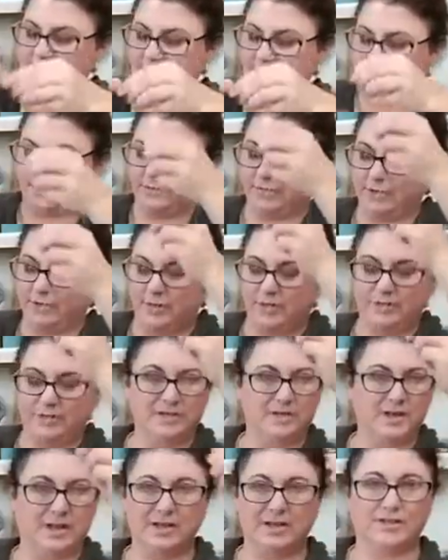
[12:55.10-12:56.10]
it's
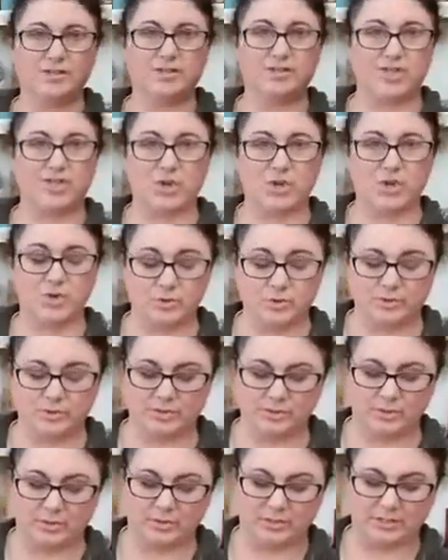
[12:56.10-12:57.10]
not going to show,
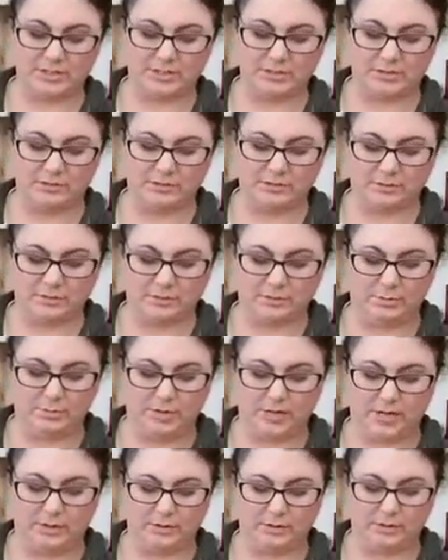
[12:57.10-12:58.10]
so it doesn't really
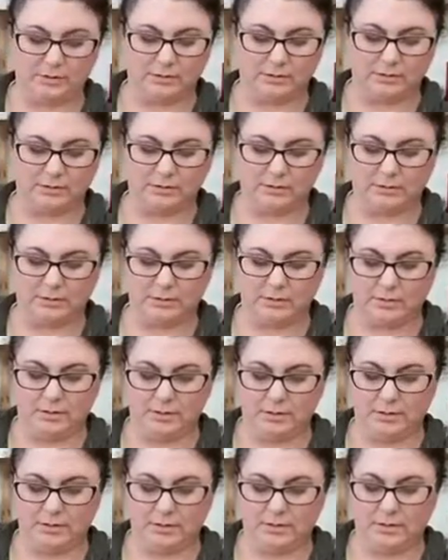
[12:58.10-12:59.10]
matter
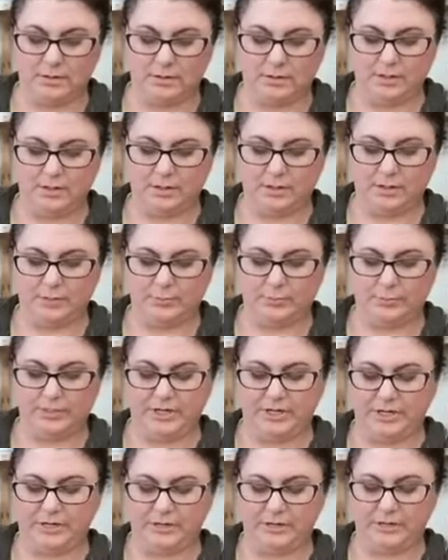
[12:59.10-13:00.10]
how
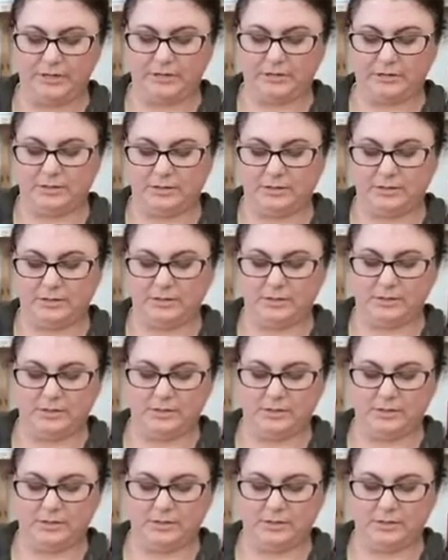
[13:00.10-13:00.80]
pretty it is.